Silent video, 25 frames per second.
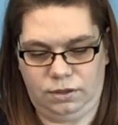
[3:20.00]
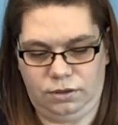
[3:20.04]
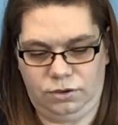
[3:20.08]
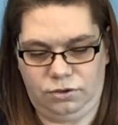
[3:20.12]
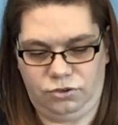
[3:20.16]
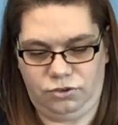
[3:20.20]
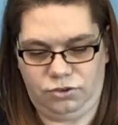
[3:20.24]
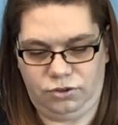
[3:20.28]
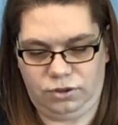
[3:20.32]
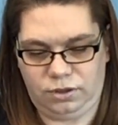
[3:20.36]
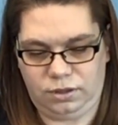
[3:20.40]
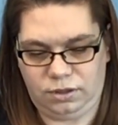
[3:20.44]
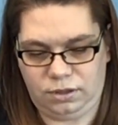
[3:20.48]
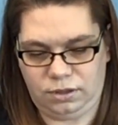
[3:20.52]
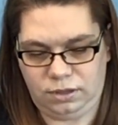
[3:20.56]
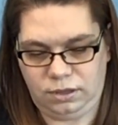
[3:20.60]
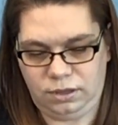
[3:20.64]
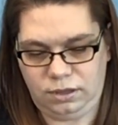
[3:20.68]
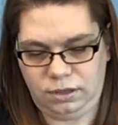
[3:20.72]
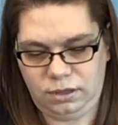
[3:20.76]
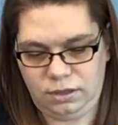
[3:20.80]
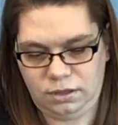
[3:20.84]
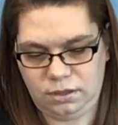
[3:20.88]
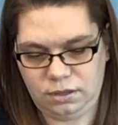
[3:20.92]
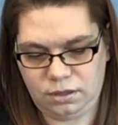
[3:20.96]
Gently
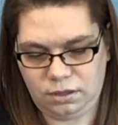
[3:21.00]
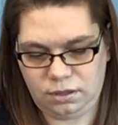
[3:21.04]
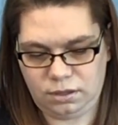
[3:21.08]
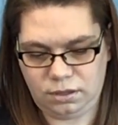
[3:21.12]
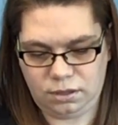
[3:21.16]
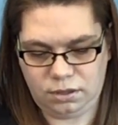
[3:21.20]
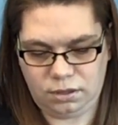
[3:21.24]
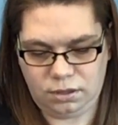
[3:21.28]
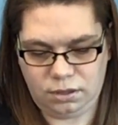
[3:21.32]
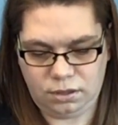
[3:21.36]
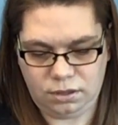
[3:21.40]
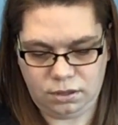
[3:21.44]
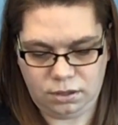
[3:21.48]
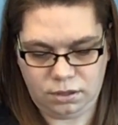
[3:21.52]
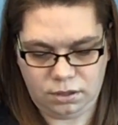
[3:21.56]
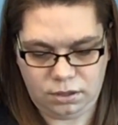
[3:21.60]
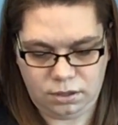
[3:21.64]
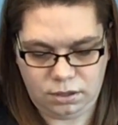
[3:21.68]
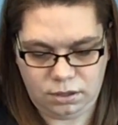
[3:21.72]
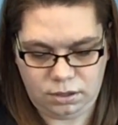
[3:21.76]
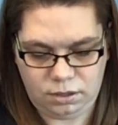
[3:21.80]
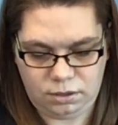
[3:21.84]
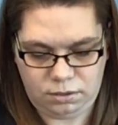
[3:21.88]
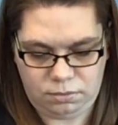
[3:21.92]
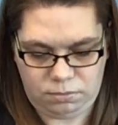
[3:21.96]

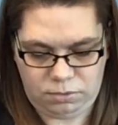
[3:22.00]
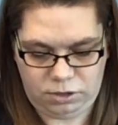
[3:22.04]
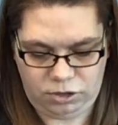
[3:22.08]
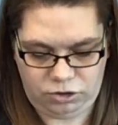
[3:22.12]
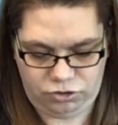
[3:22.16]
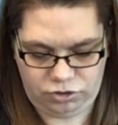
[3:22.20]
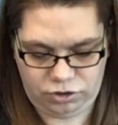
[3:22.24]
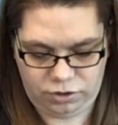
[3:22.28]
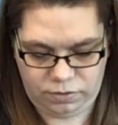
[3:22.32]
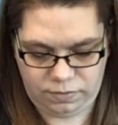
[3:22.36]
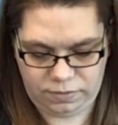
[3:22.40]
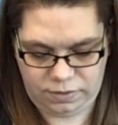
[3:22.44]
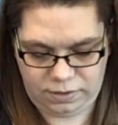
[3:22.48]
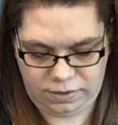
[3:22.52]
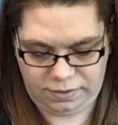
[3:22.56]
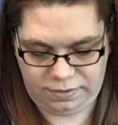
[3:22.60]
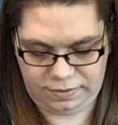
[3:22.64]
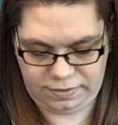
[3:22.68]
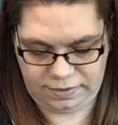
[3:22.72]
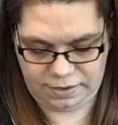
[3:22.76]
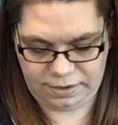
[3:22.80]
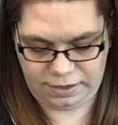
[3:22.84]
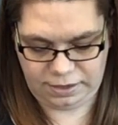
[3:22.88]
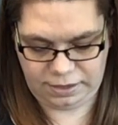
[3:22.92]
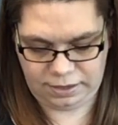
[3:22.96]
make sure everything's
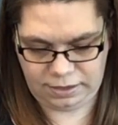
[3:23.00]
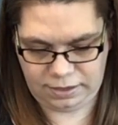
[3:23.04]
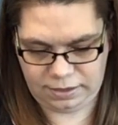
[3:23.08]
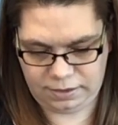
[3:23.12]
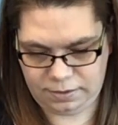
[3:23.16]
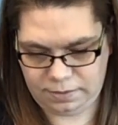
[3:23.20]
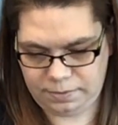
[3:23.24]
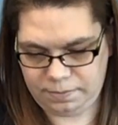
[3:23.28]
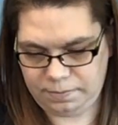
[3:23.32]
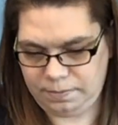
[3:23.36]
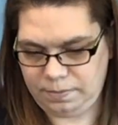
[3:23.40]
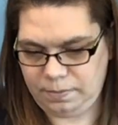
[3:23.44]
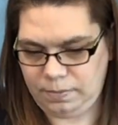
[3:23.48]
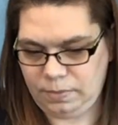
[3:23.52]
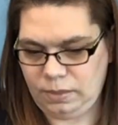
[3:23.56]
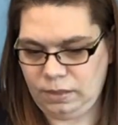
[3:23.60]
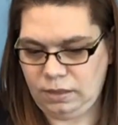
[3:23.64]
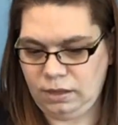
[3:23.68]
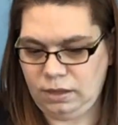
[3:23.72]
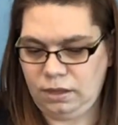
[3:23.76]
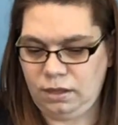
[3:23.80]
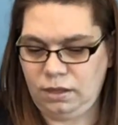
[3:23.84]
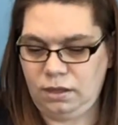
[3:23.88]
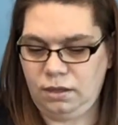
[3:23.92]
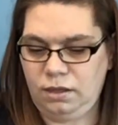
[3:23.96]
tight.
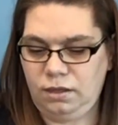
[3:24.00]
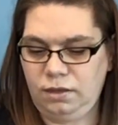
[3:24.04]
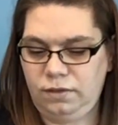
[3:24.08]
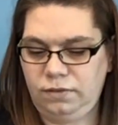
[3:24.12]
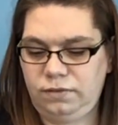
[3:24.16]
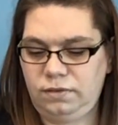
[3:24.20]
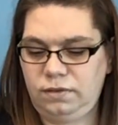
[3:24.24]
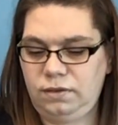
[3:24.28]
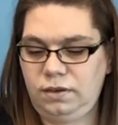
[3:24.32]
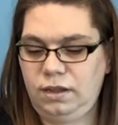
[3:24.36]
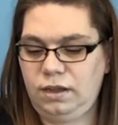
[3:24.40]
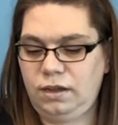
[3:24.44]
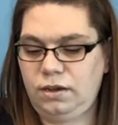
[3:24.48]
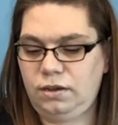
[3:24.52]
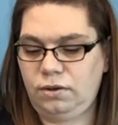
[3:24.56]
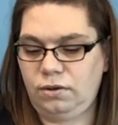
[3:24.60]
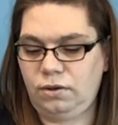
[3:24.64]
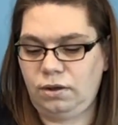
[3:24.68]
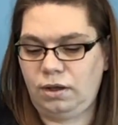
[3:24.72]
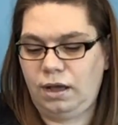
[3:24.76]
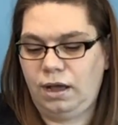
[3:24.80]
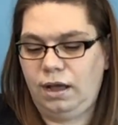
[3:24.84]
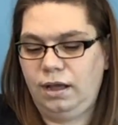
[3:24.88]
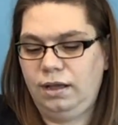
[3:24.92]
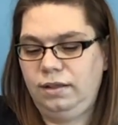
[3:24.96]
So now,
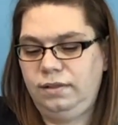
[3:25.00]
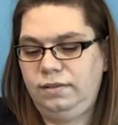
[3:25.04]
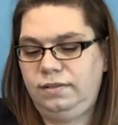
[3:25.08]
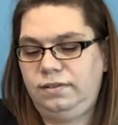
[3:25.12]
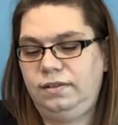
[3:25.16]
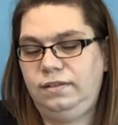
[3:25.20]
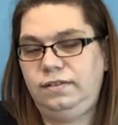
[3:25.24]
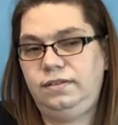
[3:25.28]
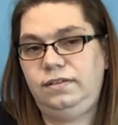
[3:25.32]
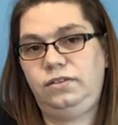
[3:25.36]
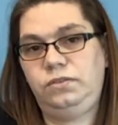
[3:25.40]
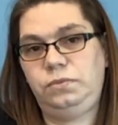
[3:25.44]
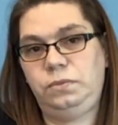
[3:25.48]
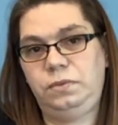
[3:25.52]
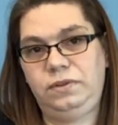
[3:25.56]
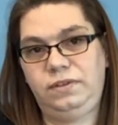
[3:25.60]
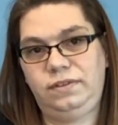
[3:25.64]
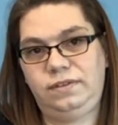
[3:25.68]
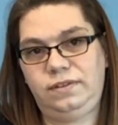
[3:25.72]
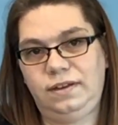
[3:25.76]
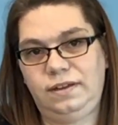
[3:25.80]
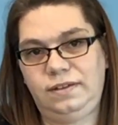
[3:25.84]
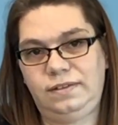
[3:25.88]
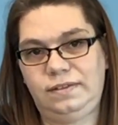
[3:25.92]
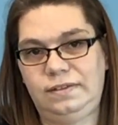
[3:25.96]
since this one's
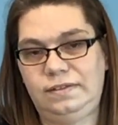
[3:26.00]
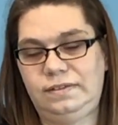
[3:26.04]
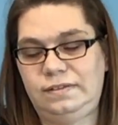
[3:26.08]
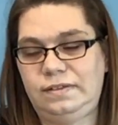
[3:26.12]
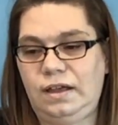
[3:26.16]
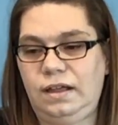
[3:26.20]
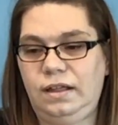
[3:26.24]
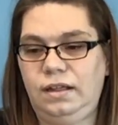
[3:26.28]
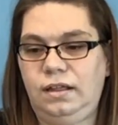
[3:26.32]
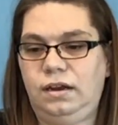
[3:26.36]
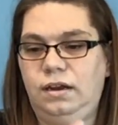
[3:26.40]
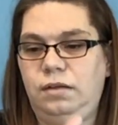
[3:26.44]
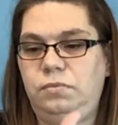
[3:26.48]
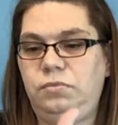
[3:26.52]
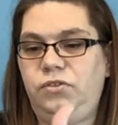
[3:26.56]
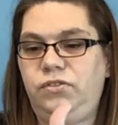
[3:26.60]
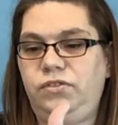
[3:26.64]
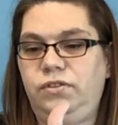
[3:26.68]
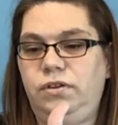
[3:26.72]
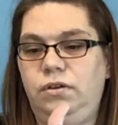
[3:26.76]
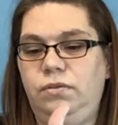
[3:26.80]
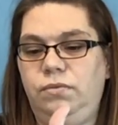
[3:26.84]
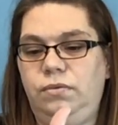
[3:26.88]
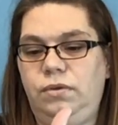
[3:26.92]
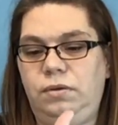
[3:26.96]
nice and solid, I'm just going
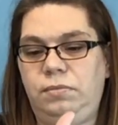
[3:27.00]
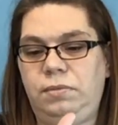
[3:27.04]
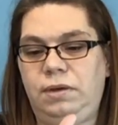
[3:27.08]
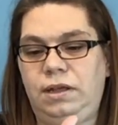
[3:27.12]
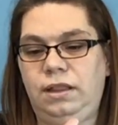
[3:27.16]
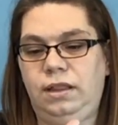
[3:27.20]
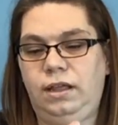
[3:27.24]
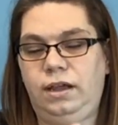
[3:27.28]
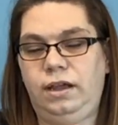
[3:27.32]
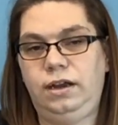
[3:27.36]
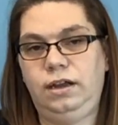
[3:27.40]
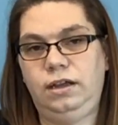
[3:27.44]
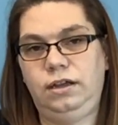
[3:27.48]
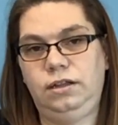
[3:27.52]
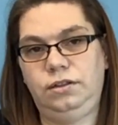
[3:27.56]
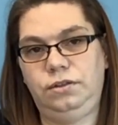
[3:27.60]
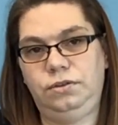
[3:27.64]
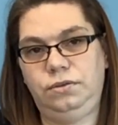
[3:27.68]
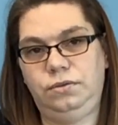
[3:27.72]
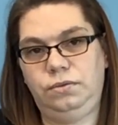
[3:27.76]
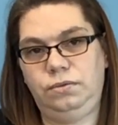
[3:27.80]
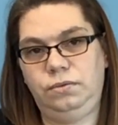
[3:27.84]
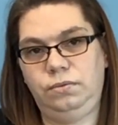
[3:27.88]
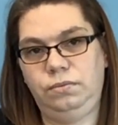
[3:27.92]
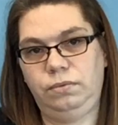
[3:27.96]
to run my line of
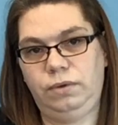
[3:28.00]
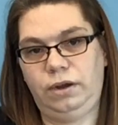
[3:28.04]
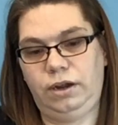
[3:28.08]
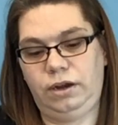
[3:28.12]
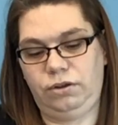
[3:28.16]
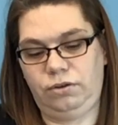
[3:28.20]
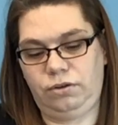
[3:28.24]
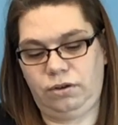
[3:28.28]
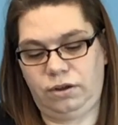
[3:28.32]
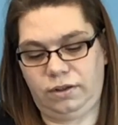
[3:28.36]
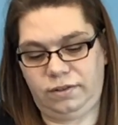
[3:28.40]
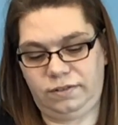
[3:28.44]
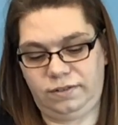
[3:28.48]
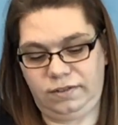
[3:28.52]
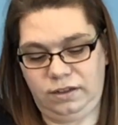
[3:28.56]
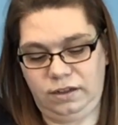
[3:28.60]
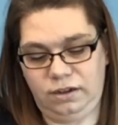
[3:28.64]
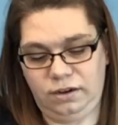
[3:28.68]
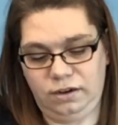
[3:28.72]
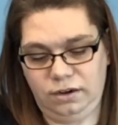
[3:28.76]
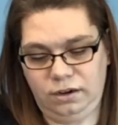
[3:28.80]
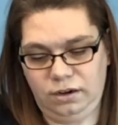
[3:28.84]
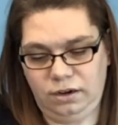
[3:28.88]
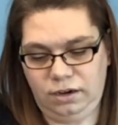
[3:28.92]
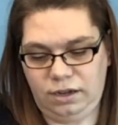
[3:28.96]
glue right across
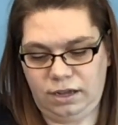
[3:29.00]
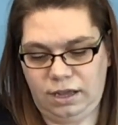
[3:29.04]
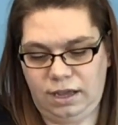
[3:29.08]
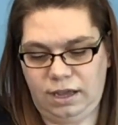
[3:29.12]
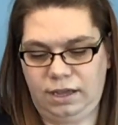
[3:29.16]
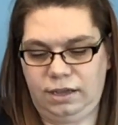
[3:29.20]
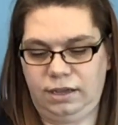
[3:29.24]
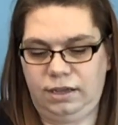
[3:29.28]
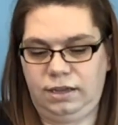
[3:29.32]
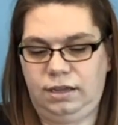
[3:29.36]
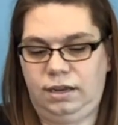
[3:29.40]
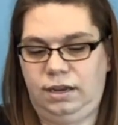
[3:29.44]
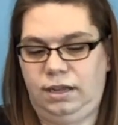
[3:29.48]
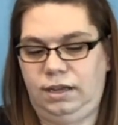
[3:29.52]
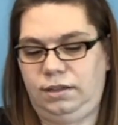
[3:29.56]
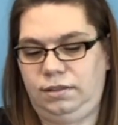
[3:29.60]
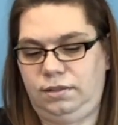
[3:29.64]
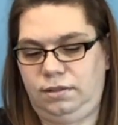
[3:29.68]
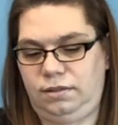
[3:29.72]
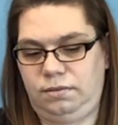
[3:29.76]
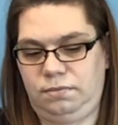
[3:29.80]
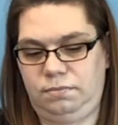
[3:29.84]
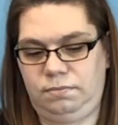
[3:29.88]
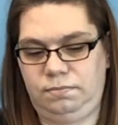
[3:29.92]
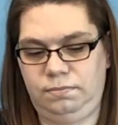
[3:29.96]
here and connect
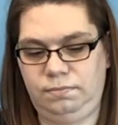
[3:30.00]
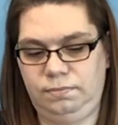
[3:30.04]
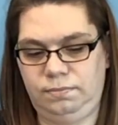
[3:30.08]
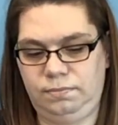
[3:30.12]
them.